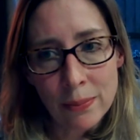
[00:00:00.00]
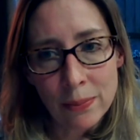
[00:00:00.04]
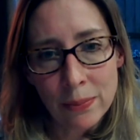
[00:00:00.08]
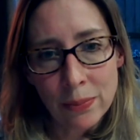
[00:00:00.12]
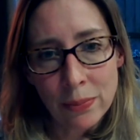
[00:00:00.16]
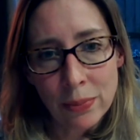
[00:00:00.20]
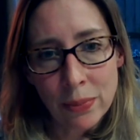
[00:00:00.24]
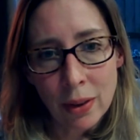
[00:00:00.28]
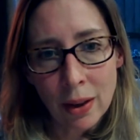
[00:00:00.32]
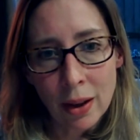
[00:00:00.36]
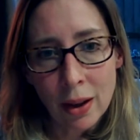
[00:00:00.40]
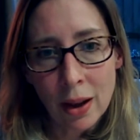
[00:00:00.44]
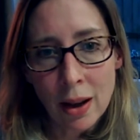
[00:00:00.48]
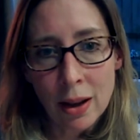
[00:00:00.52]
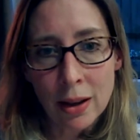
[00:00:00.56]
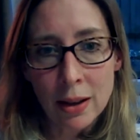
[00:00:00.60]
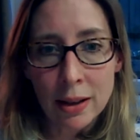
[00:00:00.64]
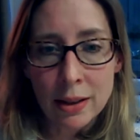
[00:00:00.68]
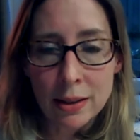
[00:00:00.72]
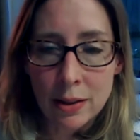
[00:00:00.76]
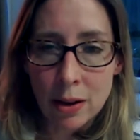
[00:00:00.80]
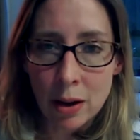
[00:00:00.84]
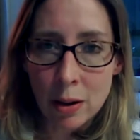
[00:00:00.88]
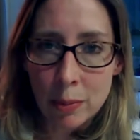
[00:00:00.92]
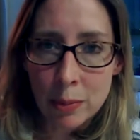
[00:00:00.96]
An
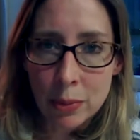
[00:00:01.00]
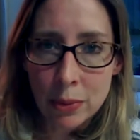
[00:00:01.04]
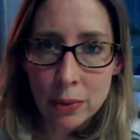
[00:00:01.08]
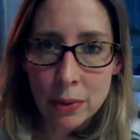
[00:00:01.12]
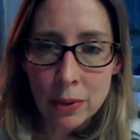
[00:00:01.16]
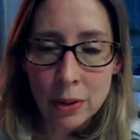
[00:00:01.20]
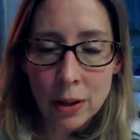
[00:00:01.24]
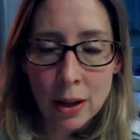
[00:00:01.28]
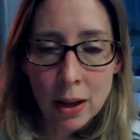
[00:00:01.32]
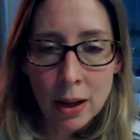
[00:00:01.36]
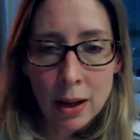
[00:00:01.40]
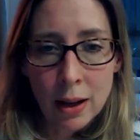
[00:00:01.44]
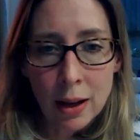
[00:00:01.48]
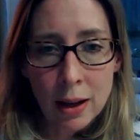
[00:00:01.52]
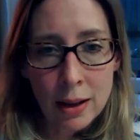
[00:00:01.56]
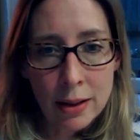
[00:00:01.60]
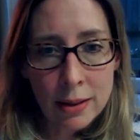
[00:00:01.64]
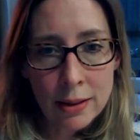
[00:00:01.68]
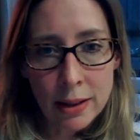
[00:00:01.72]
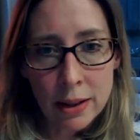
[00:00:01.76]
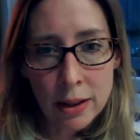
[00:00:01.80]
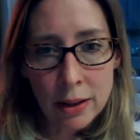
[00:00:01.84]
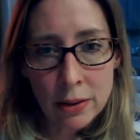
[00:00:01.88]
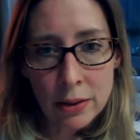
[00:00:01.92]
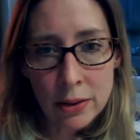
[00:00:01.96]
example, as he
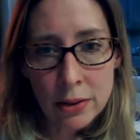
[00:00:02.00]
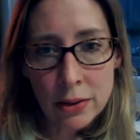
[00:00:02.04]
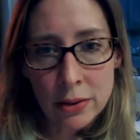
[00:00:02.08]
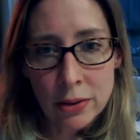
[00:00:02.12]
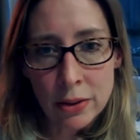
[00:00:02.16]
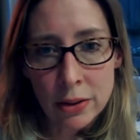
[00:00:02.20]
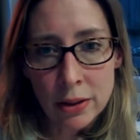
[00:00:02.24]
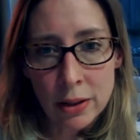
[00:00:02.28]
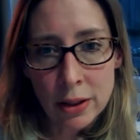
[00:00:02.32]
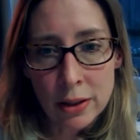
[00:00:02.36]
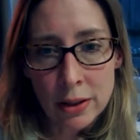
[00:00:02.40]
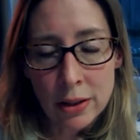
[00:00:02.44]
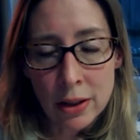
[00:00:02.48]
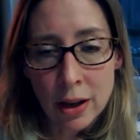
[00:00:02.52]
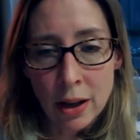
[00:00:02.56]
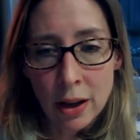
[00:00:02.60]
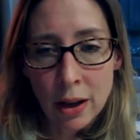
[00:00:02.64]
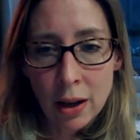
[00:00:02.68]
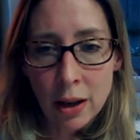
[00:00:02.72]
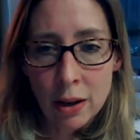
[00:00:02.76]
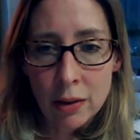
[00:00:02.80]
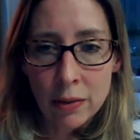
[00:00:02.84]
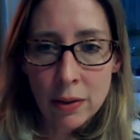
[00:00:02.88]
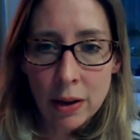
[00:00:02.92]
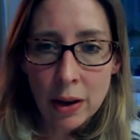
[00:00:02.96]
understood it,
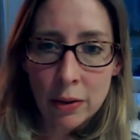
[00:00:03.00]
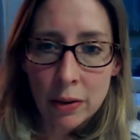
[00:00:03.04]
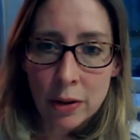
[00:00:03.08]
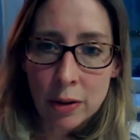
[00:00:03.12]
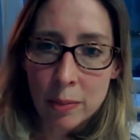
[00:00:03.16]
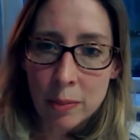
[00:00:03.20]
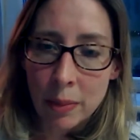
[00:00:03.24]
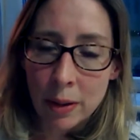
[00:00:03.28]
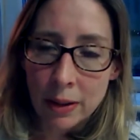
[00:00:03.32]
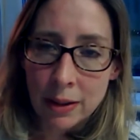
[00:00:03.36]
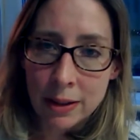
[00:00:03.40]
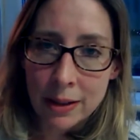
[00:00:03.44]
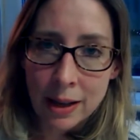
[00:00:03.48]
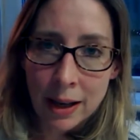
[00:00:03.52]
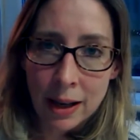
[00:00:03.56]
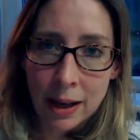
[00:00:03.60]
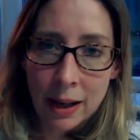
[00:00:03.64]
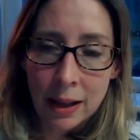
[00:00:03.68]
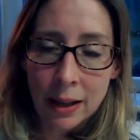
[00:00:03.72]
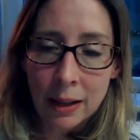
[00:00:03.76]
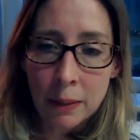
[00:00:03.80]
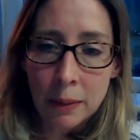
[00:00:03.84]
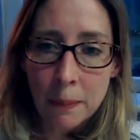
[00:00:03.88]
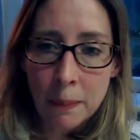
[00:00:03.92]
of how the mundane,